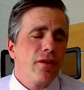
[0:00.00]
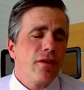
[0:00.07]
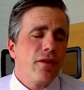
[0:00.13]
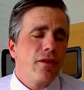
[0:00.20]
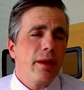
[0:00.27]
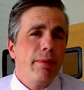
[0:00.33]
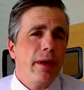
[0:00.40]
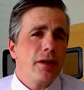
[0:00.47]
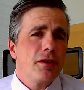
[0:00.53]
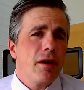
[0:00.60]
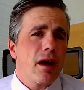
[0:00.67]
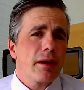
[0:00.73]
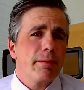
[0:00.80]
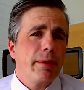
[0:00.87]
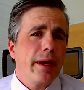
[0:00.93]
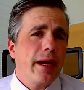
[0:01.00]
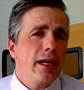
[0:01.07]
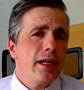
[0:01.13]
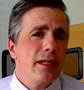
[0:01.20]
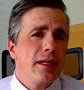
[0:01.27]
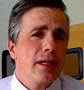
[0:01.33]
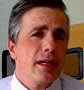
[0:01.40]
for the Peter Strzok
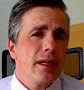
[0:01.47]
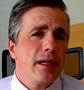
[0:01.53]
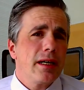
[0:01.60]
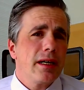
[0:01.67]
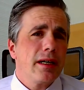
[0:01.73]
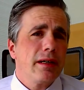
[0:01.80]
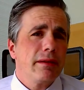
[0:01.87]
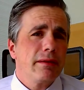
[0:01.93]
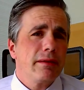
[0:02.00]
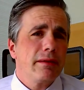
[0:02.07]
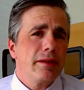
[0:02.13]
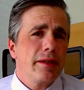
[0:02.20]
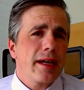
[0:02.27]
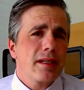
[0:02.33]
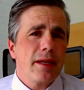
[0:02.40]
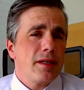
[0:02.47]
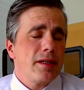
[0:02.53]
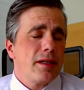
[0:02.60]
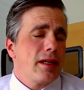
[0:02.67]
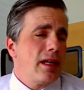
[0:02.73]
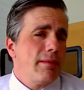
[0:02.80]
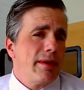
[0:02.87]
Page text
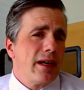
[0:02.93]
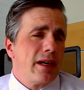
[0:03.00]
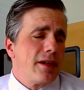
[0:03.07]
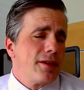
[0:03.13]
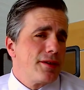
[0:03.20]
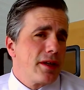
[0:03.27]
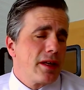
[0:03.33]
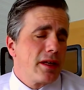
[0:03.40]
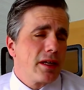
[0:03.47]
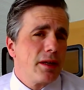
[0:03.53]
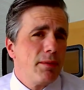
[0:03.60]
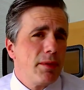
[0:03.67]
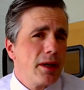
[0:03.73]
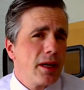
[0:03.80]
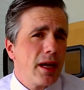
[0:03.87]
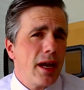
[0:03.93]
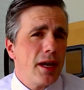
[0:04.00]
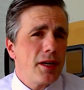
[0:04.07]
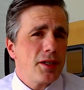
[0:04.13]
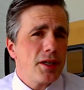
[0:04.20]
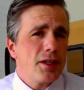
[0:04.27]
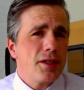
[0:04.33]
messages and emails, other
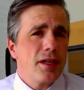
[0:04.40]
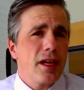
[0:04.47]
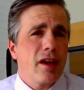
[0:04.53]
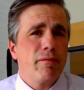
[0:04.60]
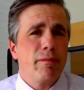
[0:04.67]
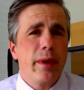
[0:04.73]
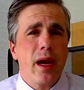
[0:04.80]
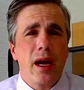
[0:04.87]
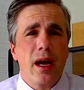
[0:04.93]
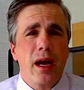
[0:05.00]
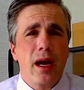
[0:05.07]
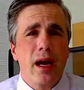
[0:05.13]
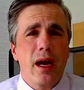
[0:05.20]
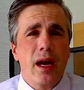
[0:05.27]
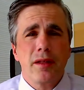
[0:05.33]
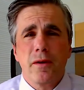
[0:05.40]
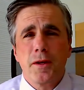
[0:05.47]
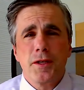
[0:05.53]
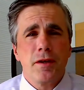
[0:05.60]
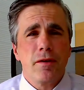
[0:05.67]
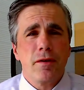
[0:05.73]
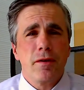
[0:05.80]
communications. The FBI
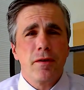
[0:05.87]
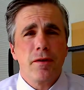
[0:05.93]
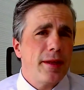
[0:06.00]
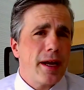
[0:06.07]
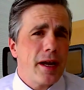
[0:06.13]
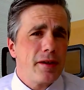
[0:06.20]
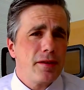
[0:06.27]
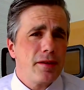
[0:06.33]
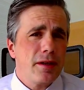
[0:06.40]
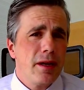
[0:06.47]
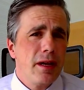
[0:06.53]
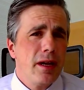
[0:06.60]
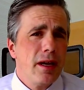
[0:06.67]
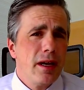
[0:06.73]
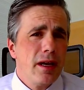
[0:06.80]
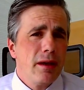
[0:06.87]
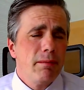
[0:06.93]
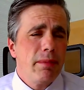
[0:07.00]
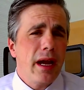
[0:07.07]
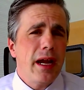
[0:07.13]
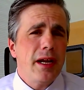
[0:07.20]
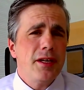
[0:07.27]
told us there are 13,000
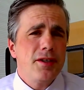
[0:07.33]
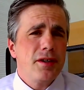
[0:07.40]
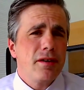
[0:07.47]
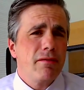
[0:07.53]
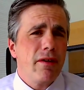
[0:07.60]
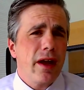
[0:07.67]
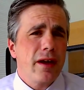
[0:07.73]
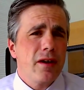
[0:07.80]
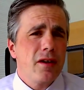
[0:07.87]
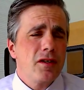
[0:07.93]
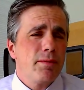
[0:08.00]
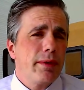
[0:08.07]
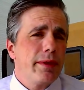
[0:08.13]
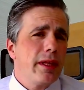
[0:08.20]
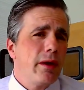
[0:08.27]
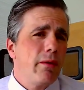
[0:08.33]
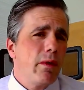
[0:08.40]
pages of records, but they